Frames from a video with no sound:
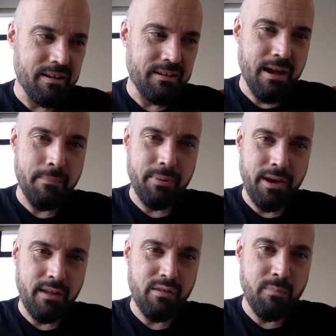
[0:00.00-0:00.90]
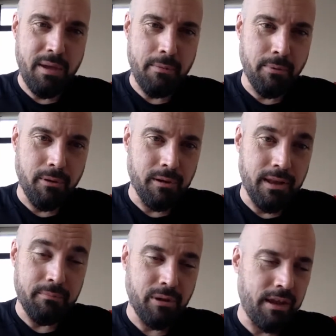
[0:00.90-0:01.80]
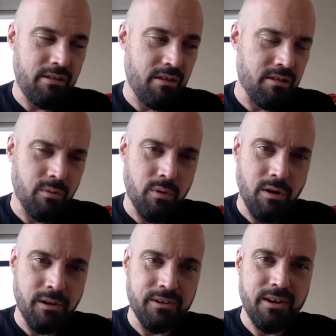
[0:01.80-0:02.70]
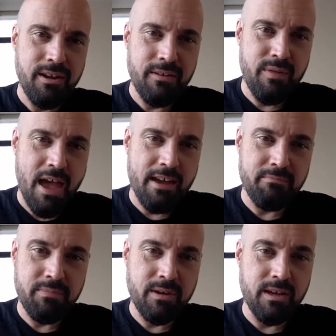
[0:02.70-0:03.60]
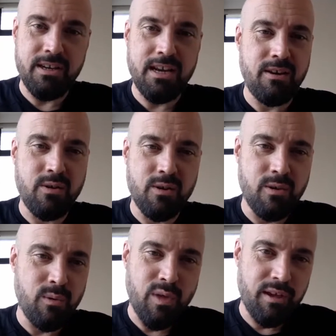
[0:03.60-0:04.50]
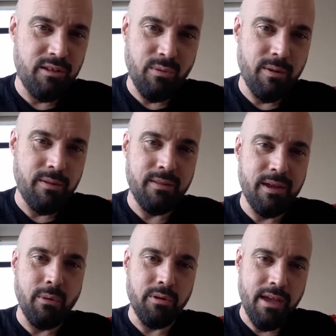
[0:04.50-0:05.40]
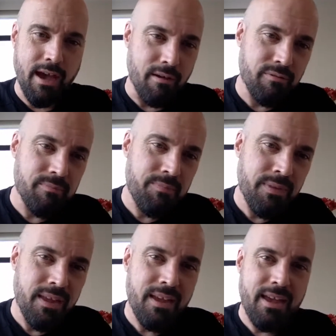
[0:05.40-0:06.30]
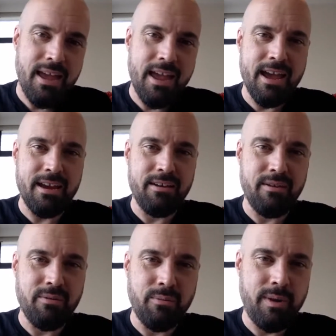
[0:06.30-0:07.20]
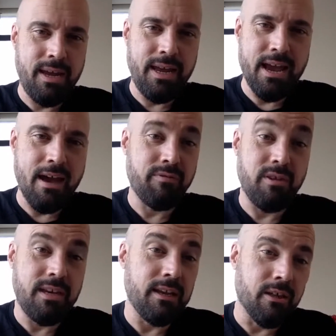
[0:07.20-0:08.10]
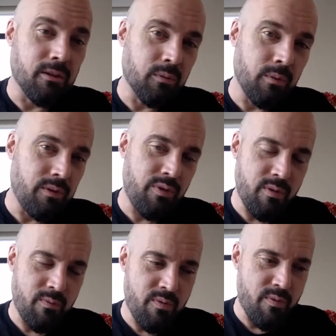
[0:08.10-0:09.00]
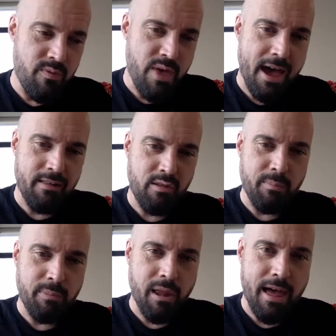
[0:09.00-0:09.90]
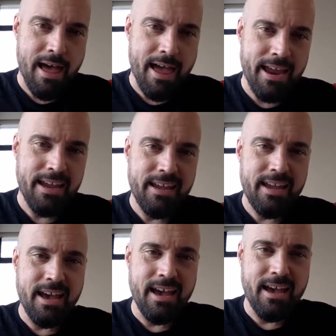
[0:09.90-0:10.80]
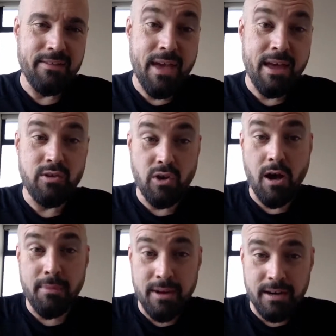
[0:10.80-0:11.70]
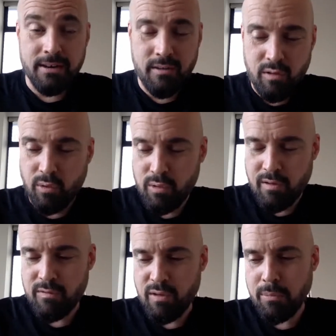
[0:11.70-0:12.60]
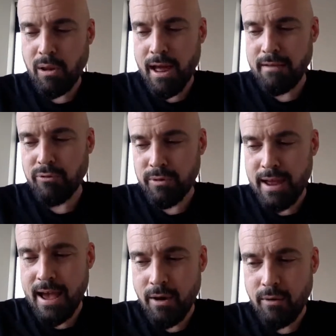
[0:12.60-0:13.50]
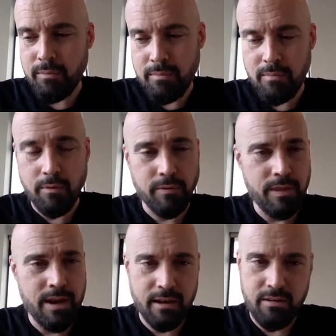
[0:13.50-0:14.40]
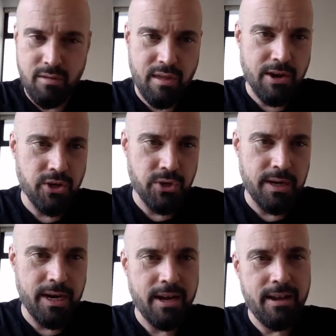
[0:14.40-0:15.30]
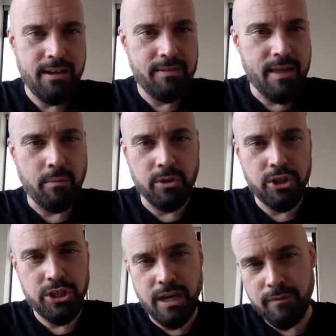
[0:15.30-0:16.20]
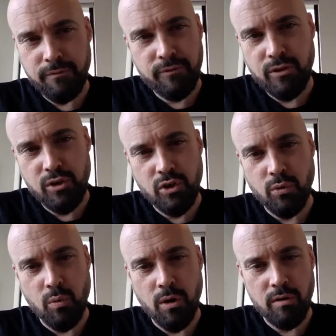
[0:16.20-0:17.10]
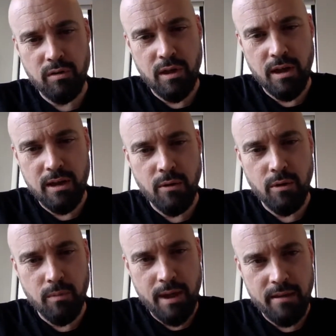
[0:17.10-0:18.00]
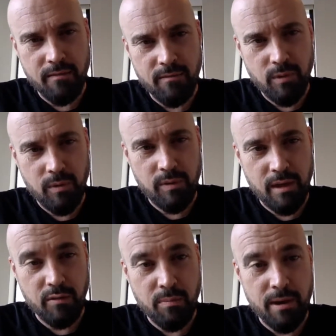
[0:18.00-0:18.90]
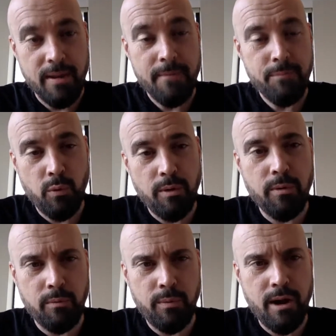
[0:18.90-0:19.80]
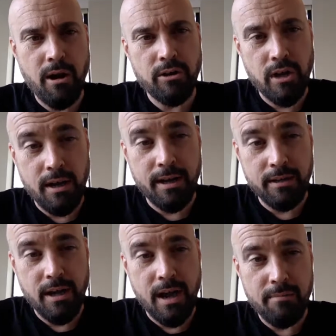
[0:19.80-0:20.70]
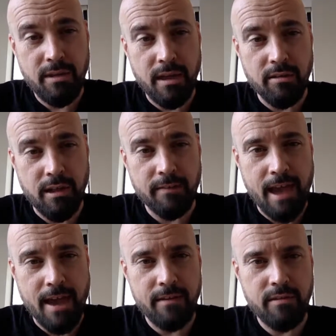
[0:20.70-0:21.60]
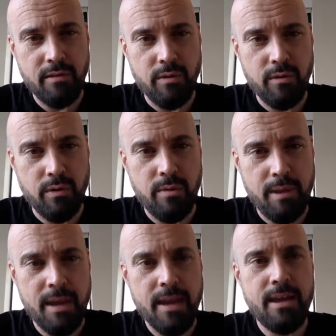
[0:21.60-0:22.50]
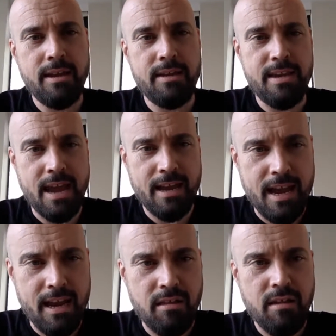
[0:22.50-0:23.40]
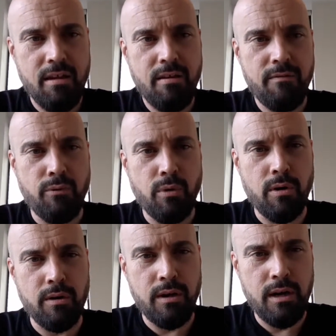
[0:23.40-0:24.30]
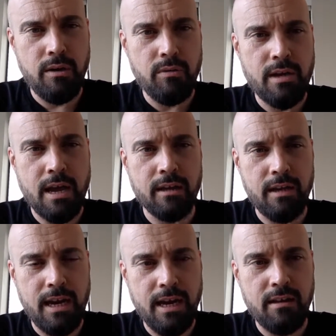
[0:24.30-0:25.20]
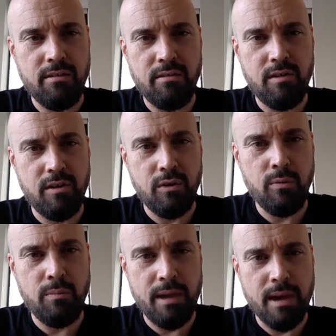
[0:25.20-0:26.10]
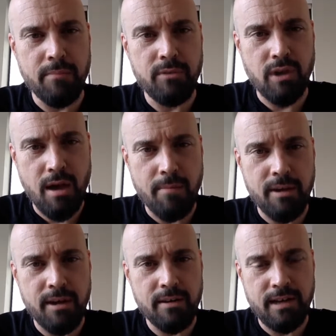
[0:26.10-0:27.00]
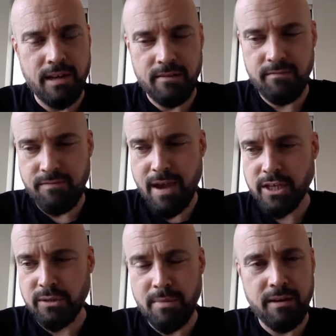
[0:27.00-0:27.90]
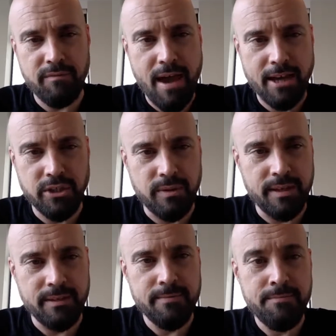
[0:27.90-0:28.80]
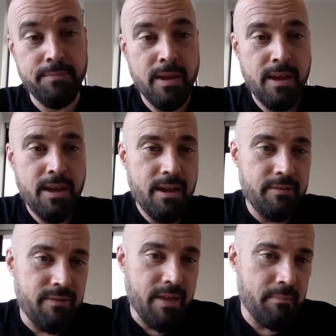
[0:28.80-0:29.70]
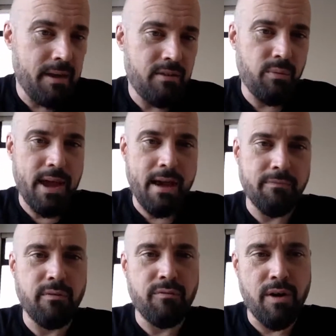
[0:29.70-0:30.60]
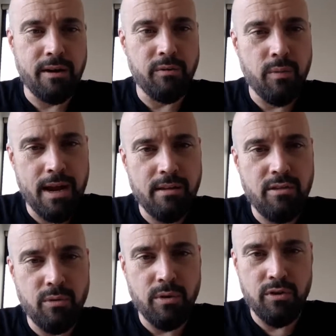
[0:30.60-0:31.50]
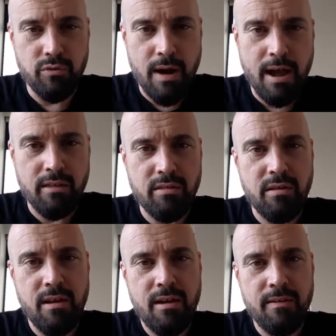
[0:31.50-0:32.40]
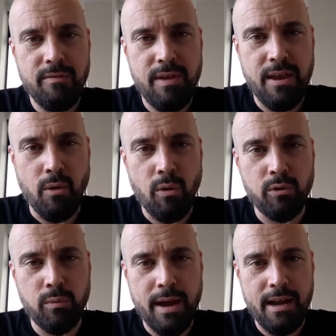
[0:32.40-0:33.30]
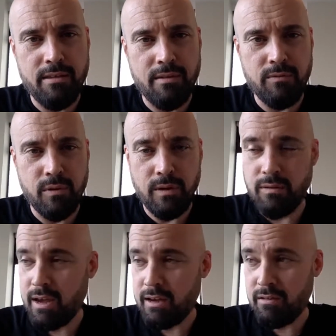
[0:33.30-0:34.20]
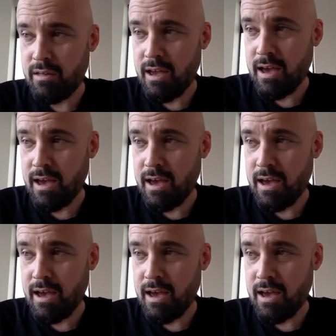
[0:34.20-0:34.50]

companies, people, and places in the world that continue to do things the way that they always have. And we have to deal with that supply, that dominant source of supply for now, and over the next century, that will shift towards newer ways of doing things. But we are talking timescales like that. It's going to be decades for new techniques to become dominant in fashion manufacturing. That means we have to find ways to address the old ways of doing things